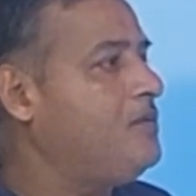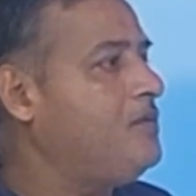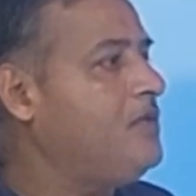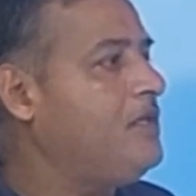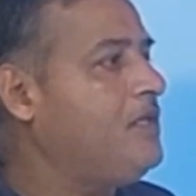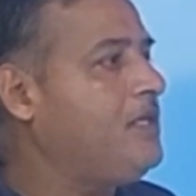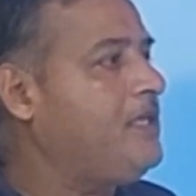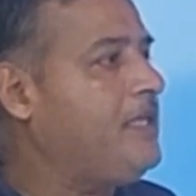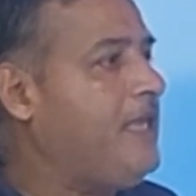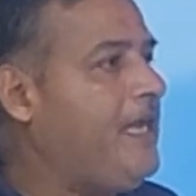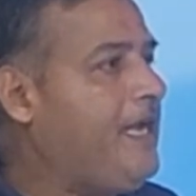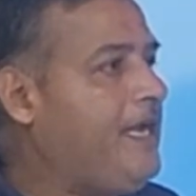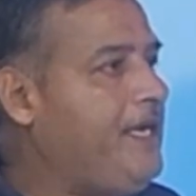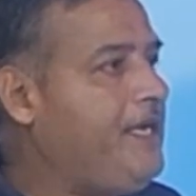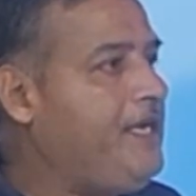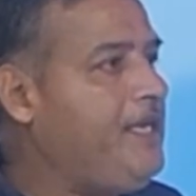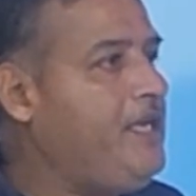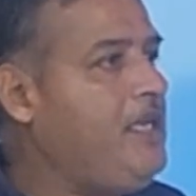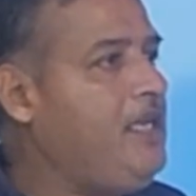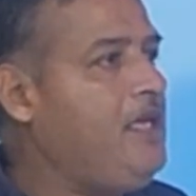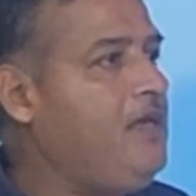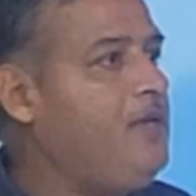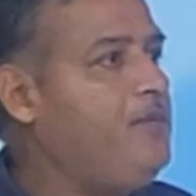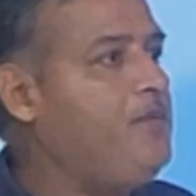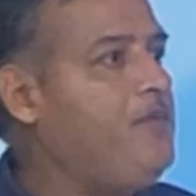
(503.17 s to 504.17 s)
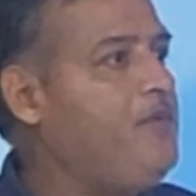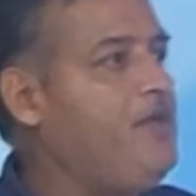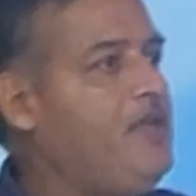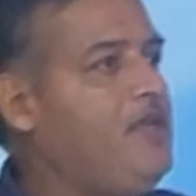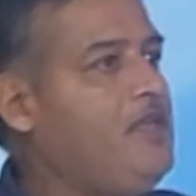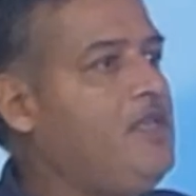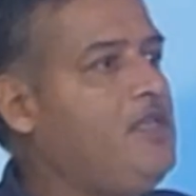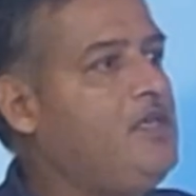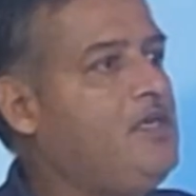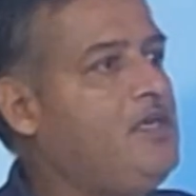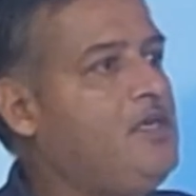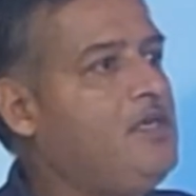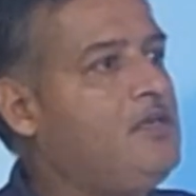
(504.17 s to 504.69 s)
the criteria
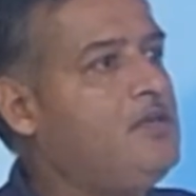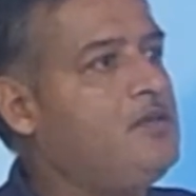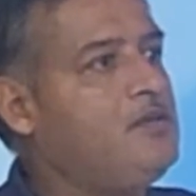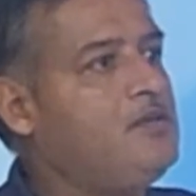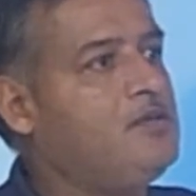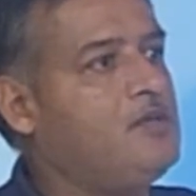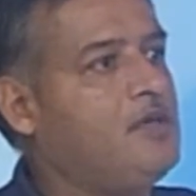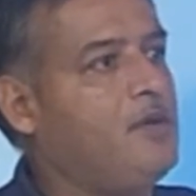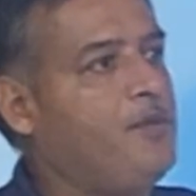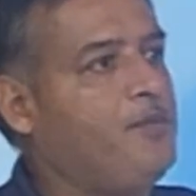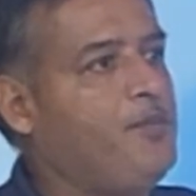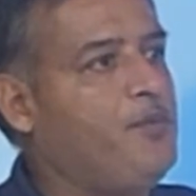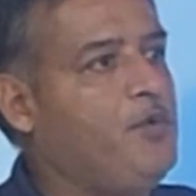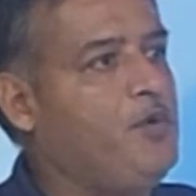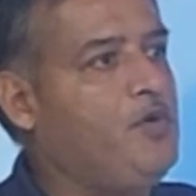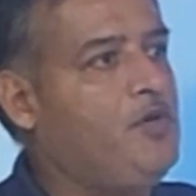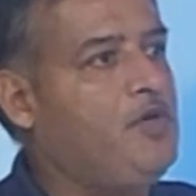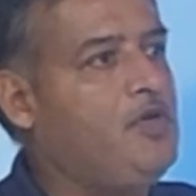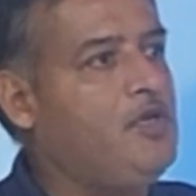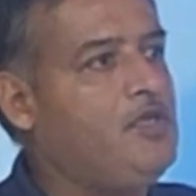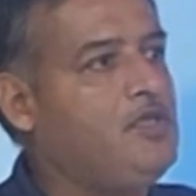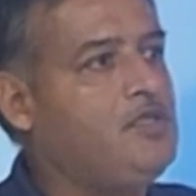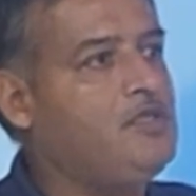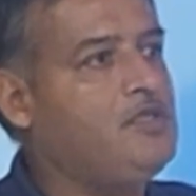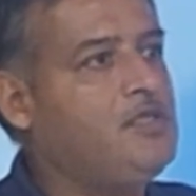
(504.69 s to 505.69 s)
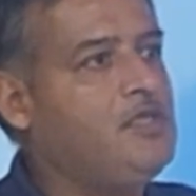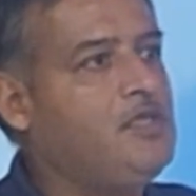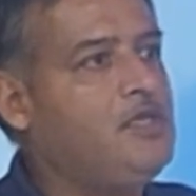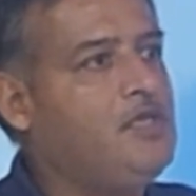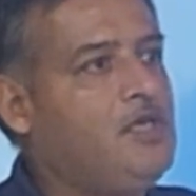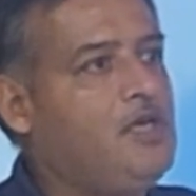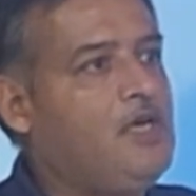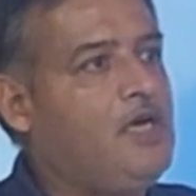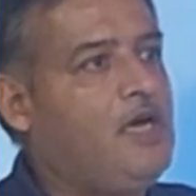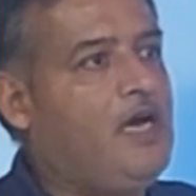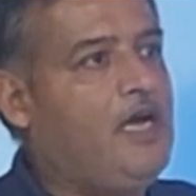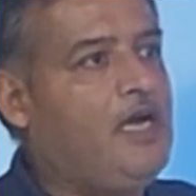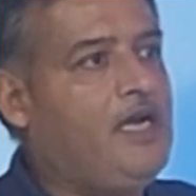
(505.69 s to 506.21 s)
where the computers
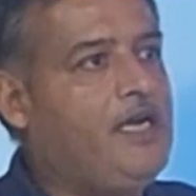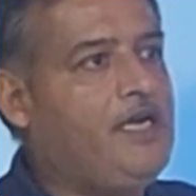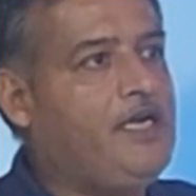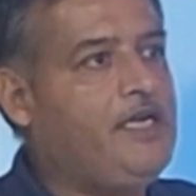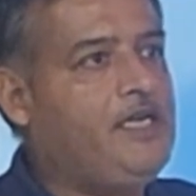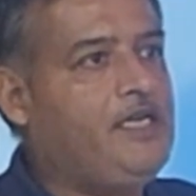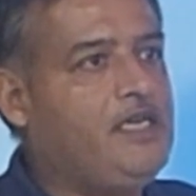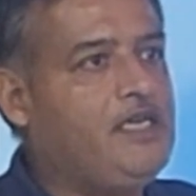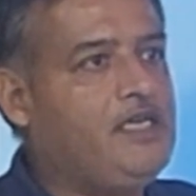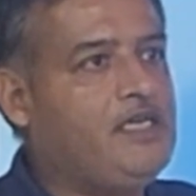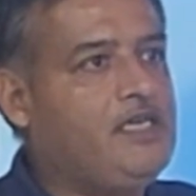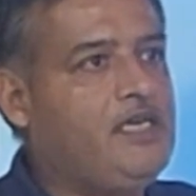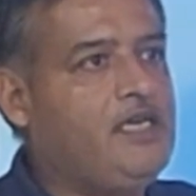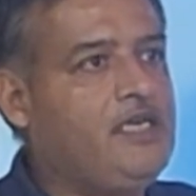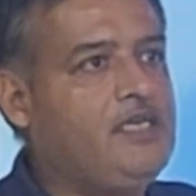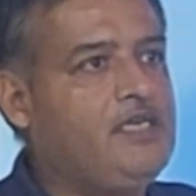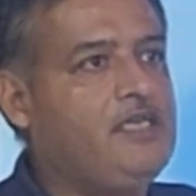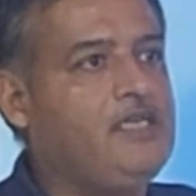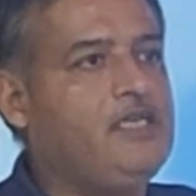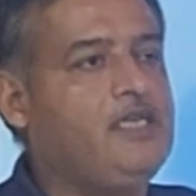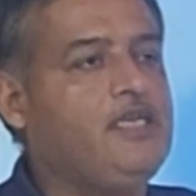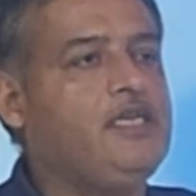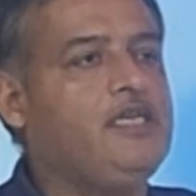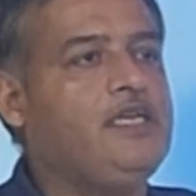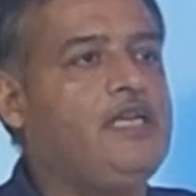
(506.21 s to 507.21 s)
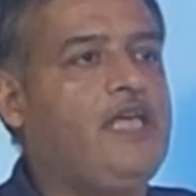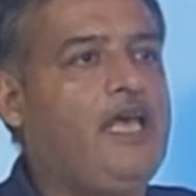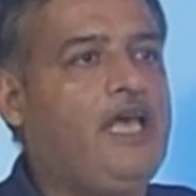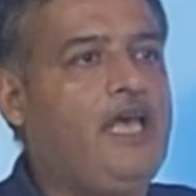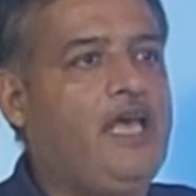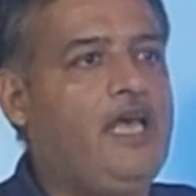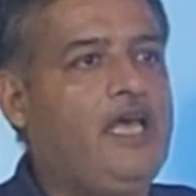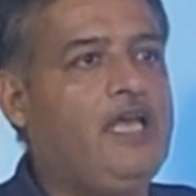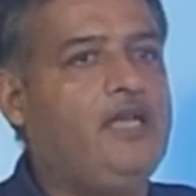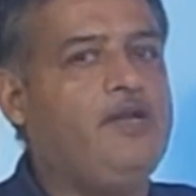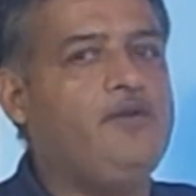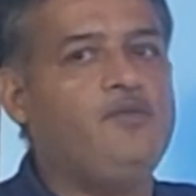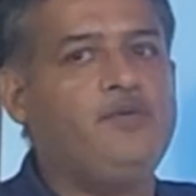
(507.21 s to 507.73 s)
are interconnected in
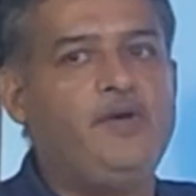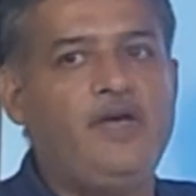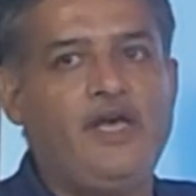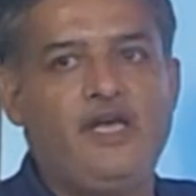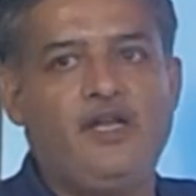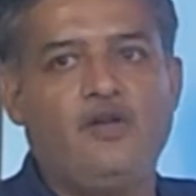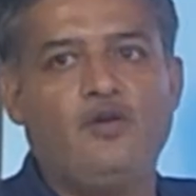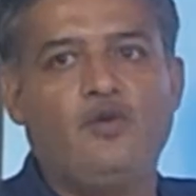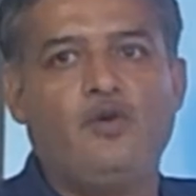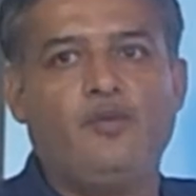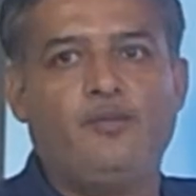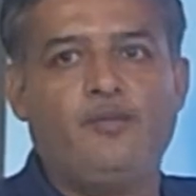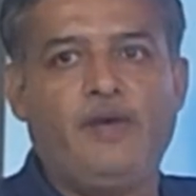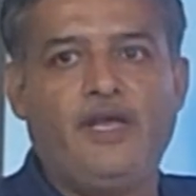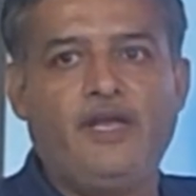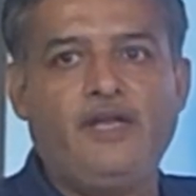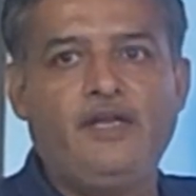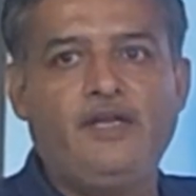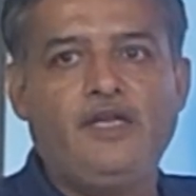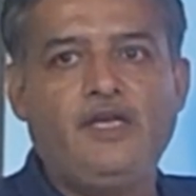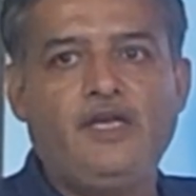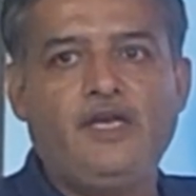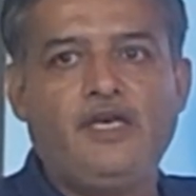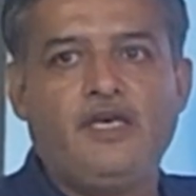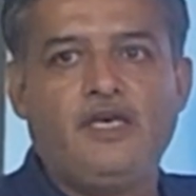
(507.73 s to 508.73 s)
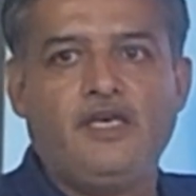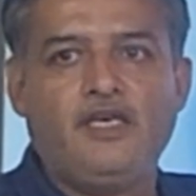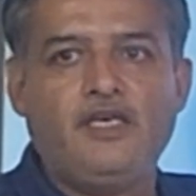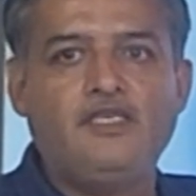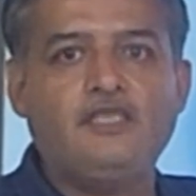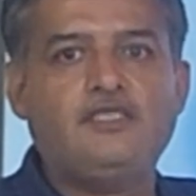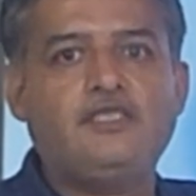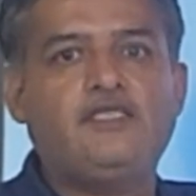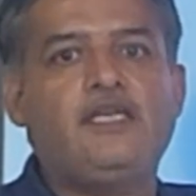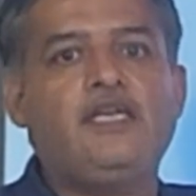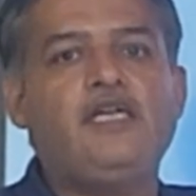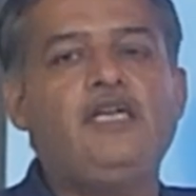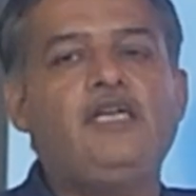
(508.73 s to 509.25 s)
LAN, WAN, or MAN
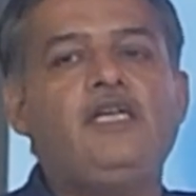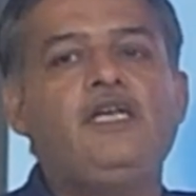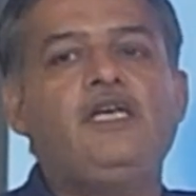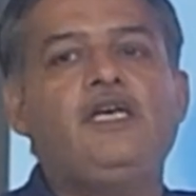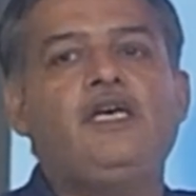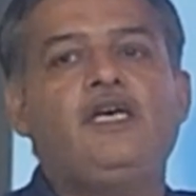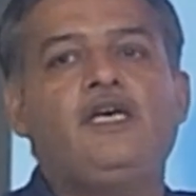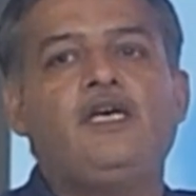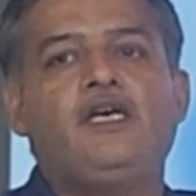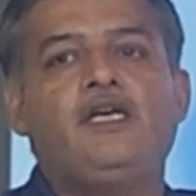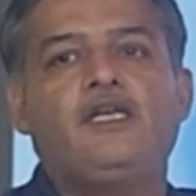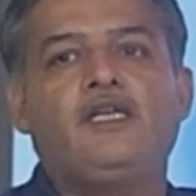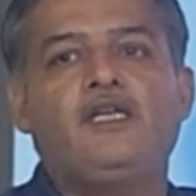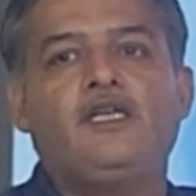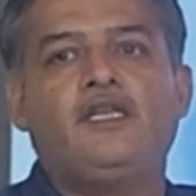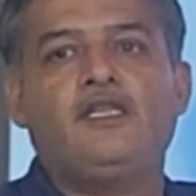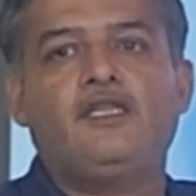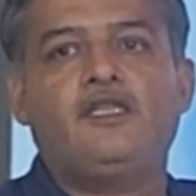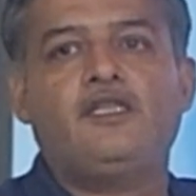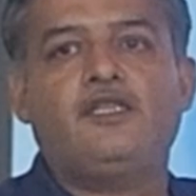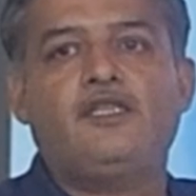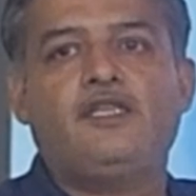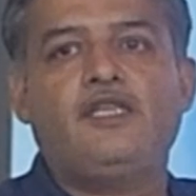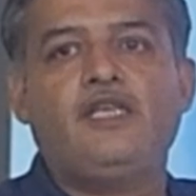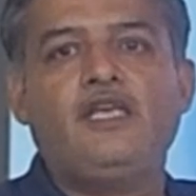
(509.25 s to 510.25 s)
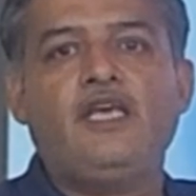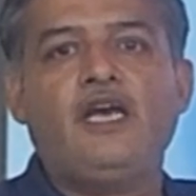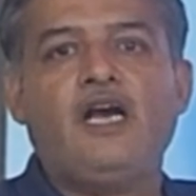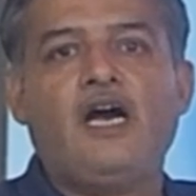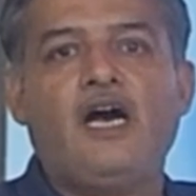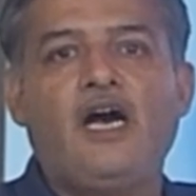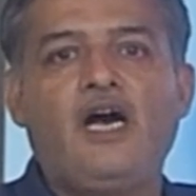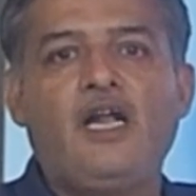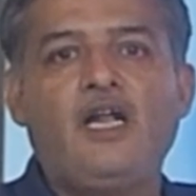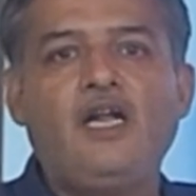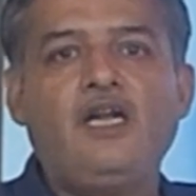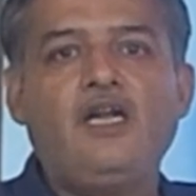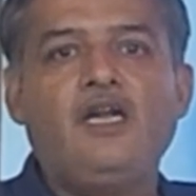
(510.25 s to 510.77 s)
is that they
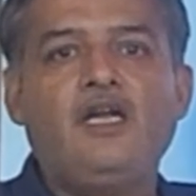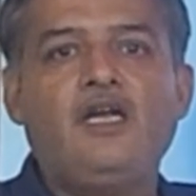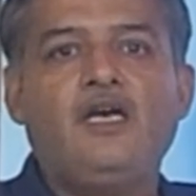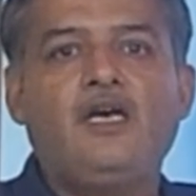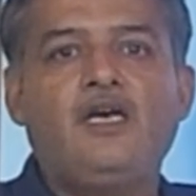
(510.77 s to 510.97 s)
are